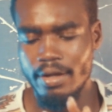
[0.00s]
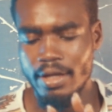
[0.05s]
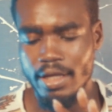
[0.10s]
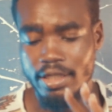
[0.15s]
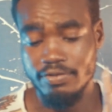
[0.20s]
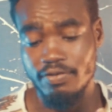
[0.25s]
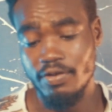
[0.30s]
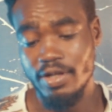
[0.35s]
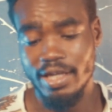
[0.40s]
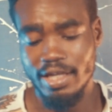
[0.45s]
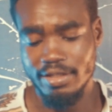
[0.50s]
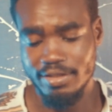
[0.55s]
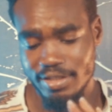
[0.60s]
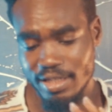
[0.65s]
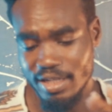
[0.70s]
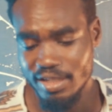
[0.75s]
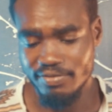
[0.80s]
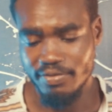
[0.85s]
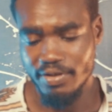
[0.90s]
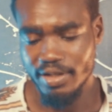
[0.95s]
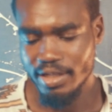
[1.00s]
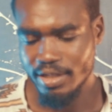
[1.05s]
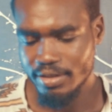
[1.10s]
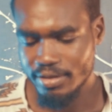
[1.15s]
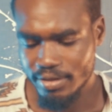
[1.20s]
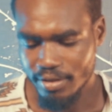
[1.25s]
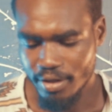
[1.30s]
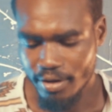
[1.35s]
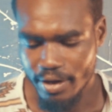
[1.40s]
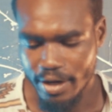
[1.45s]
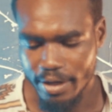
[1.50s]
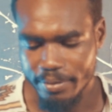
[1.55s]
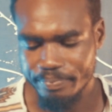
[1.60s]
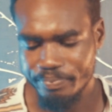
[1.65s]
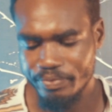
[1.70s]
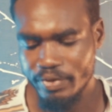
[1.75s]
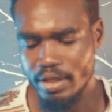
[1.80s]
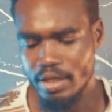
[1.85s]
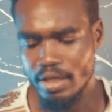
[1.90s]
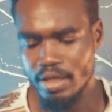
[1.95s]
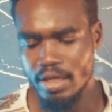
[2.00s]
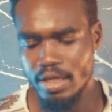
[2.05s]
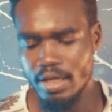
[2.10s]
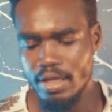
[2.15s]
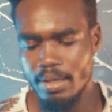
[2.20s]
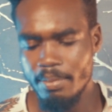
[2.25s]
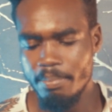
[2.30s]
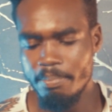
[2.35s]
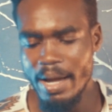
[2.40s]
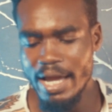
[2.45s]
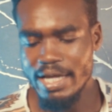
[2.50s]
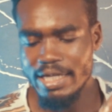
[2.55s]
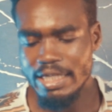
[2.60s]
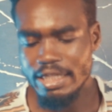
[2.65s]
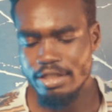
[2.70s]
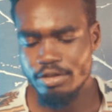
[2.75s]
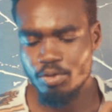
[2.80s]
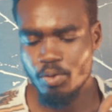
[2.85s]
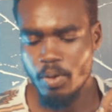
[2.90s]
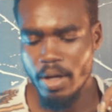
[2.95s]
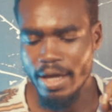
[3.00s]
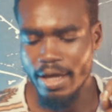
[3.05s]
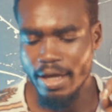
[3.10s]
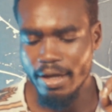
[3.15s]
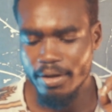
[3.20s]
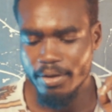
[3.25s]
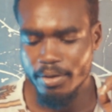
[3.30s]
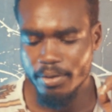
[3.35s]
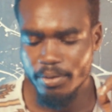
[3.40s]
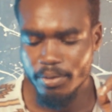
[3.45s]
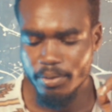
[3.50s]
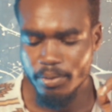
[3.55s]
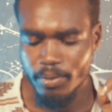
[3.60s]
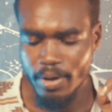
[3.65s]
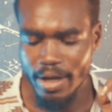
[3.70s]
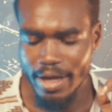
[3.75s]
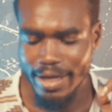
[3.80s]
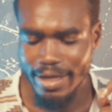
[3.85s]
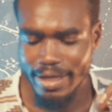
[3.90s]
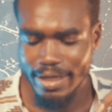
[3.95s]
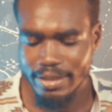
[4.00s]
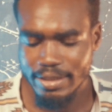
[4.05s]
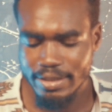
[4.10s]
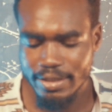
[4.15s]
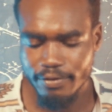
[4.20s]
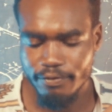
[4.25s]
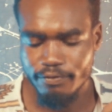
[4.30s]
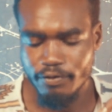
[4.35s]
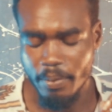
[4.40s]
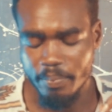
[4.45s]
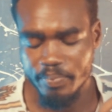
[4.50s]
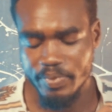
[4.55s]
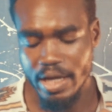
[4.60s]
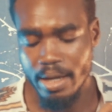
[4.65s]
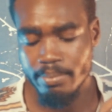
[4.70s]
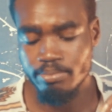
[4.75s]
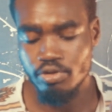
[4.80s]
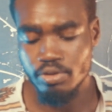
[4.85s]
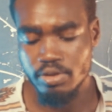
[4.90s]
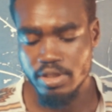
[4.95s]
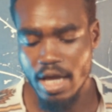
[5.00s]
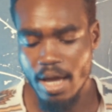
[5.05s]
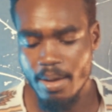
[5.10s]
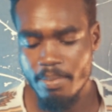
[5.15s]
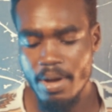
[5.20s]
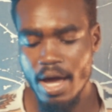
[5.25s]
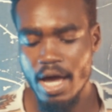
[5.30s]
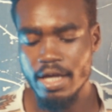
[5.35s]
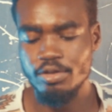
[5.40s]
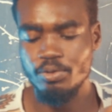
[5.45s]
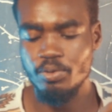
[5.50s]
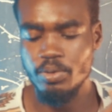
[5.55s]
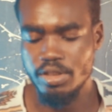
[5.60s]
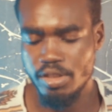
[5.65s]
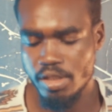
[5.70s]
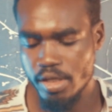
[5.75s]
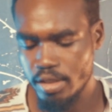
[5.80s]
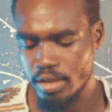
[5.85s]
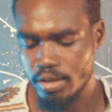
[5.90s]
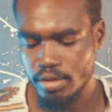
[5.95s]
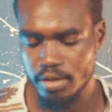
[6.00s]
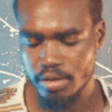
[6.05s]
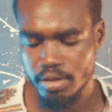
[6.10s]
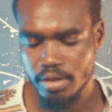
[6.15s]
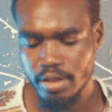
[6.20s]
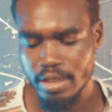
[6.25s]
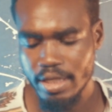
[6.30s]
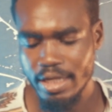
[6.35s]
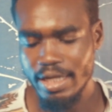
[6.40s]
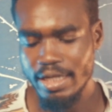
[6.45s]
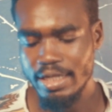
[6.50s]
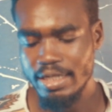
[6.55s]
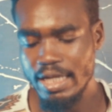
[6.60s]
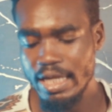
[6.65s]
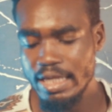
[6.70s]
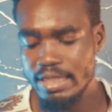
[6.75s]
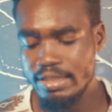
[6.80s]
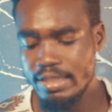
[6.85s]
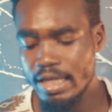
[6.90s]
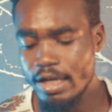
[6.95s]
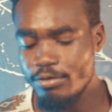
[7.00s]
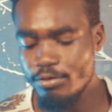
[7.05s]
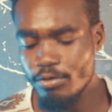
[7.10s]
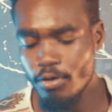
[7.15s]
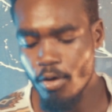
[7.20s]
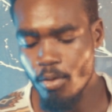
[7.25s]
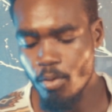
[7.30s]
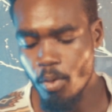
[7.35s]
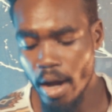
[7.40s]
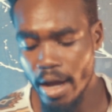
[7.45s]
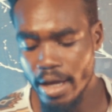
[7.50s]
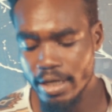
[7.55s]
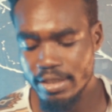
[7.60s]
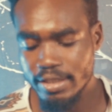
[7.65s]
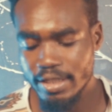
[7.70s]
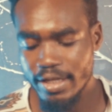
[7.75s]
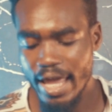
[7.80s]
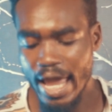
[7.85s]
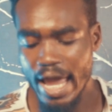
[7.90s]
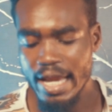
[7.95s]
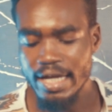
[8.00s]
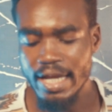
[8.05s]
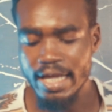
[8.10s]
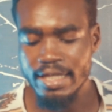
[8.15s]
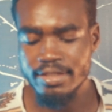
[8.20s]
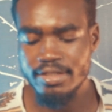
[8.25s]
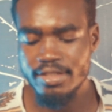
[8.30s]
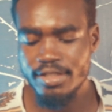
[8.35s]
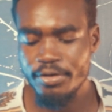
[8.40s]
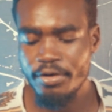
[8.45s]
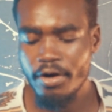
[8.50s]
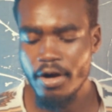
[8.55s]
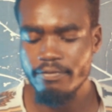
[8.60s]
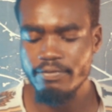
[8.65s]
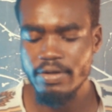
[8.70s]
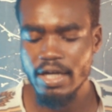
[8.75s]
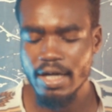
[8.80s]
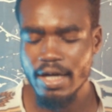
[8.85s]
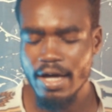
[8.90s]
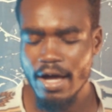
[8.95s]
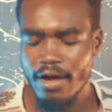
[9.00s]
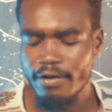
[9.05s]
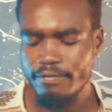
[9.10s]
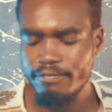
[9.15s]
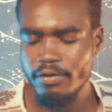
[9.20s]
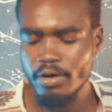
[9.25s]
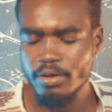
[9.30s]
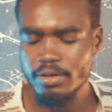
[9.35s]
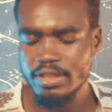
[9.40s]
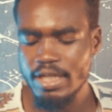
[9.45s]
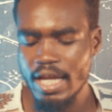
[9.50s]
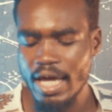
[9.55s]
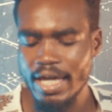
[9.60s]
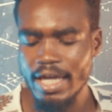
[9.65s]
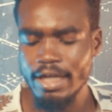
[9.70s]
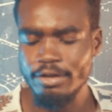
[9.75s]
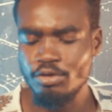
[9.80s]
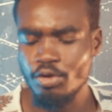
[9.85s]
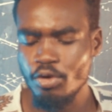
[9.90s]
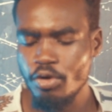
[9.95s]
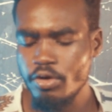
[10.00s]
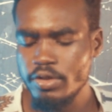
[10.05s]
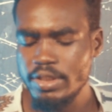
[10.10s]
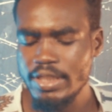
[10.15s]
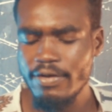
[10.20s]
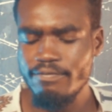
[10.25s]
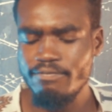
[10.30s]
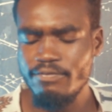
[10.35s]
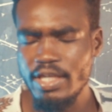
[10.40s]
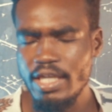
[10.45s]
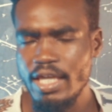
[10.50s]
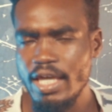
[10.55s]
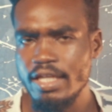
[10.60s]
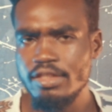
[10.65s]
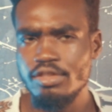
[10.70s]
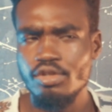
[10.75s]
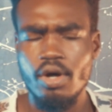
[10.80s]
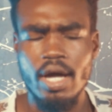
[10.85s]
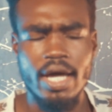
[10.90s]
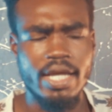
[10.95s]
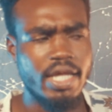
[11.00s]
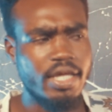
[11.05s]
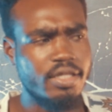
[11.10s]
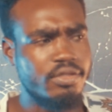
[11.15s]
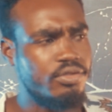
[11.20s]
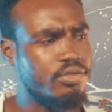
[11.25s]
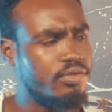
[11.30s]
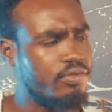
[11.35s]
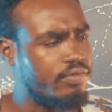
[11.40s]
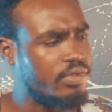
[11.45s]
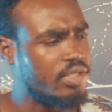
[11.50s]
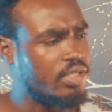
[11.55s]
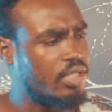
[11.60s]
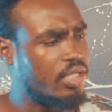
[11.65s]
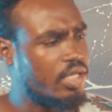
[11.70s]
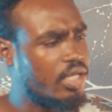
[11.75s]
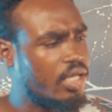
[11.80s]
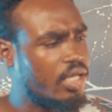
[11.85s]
Let's forget. All right. My knees were hit from time to time as we journeyed. They said no word, and the interior of the car felt like a Toyota V8 or an SUV.